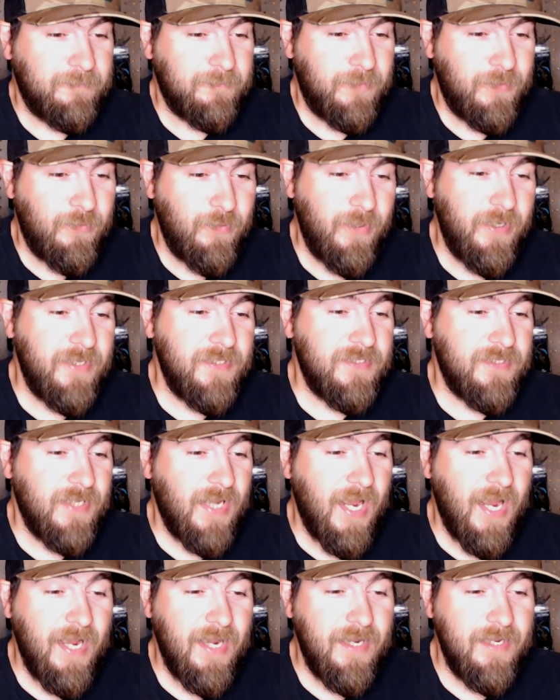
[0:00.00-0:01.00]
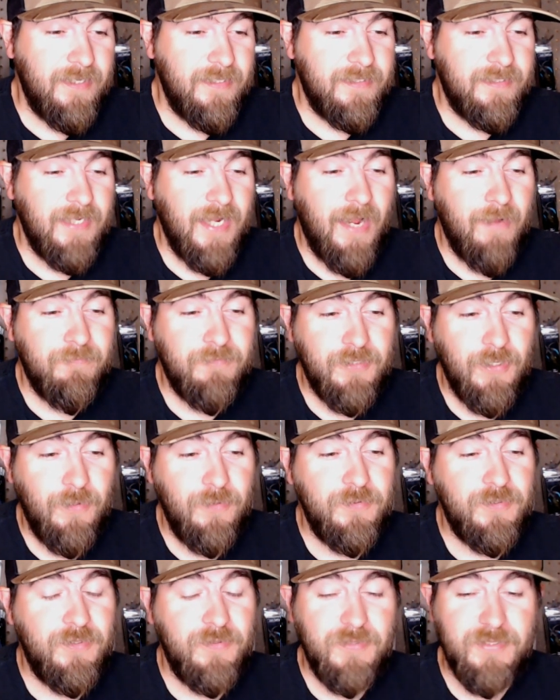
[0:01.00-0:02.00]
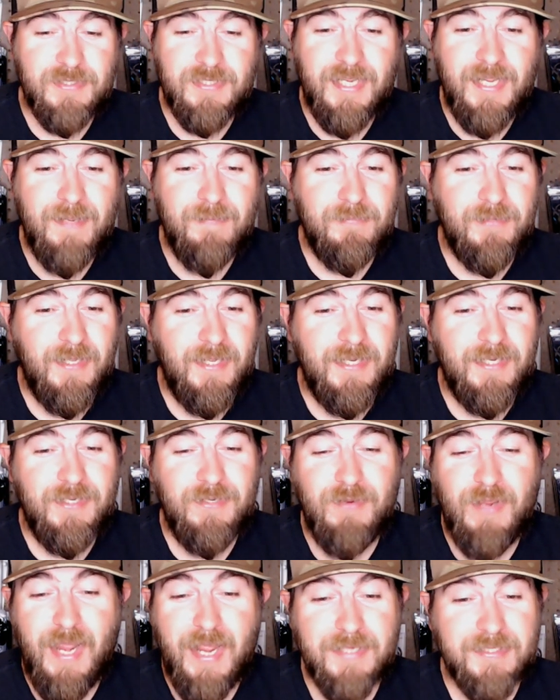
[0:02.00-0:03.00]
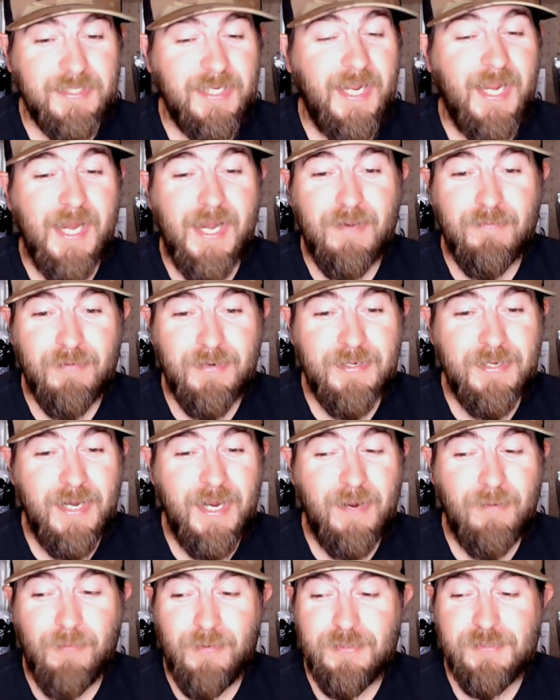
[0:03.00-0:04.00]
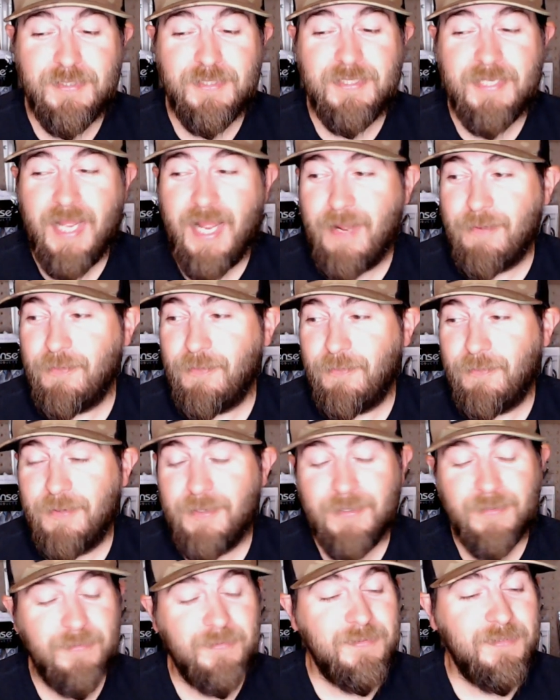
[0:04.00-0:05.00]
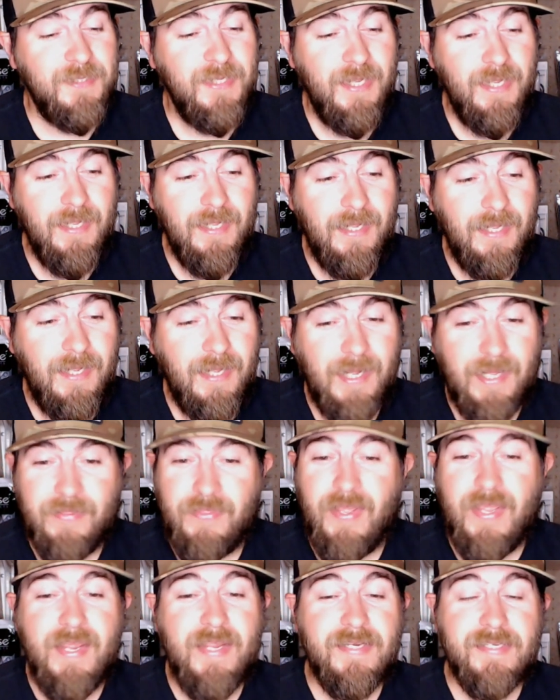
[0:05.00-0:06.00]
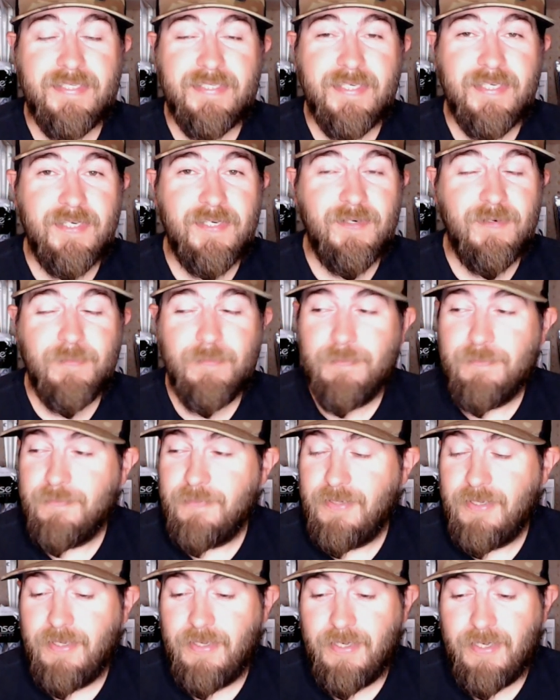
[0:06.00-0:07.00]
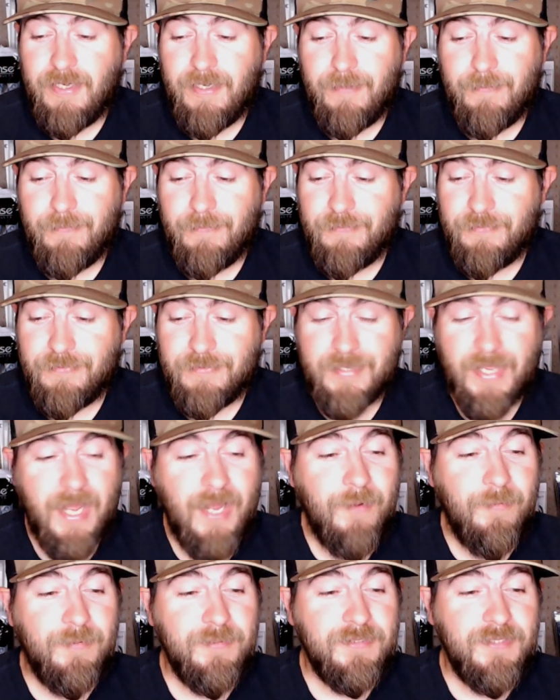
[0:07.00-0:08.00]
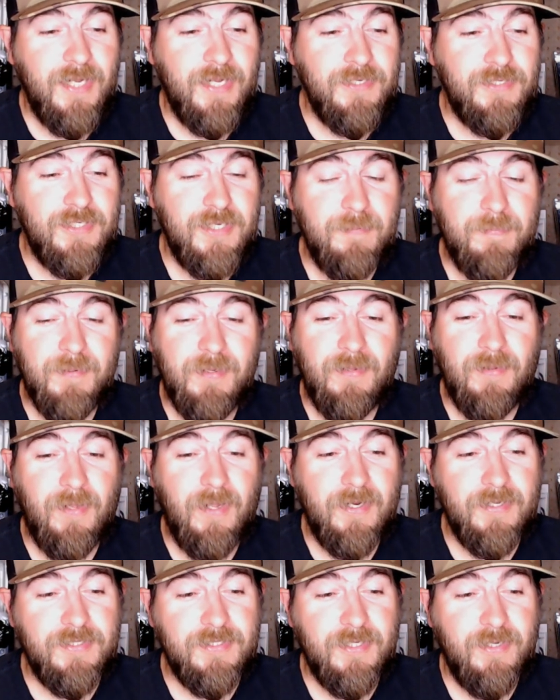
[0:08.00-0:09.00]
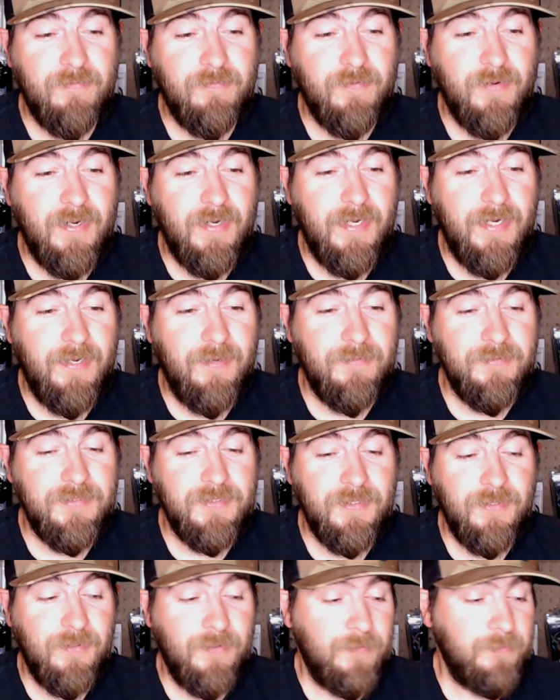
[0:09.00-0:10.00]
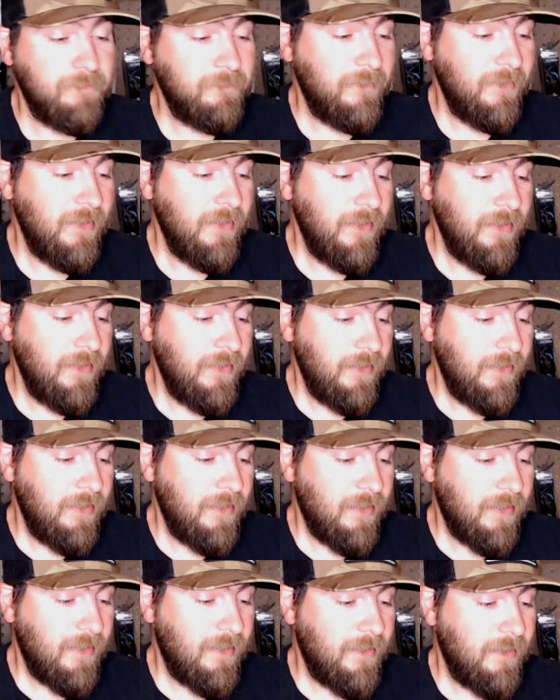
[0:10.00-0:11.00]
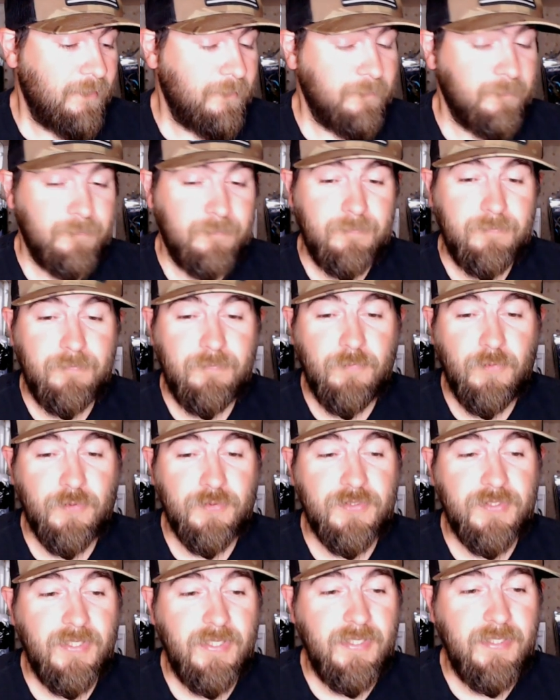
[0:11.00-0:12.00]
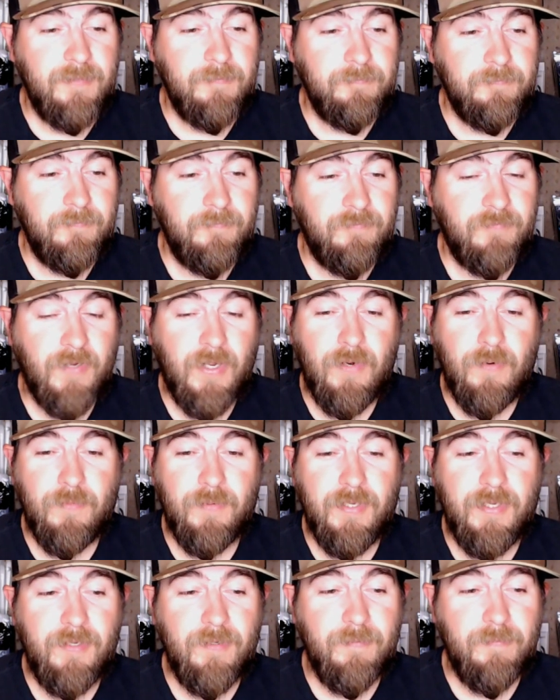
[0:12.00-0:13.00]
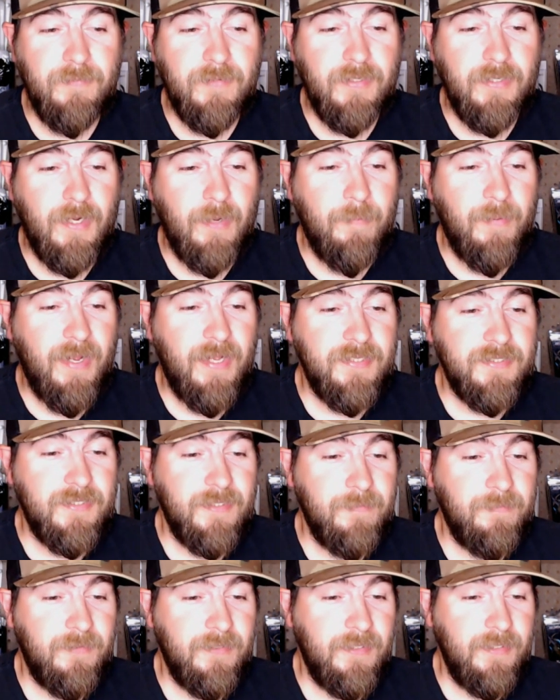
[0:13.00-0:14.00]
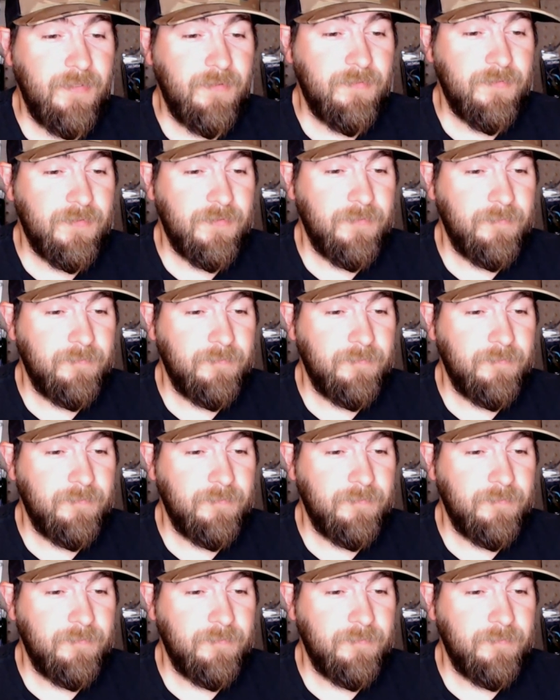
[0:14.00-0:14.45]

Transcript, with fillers: Chris, I, I've told you the same thing. You ask every night, where's the Daiwa reels? They ain't sending them. Uh, Daiwa's not shipping a lot of stuff right now, so um, we'll see. If I don't get them, then I'll buy something else.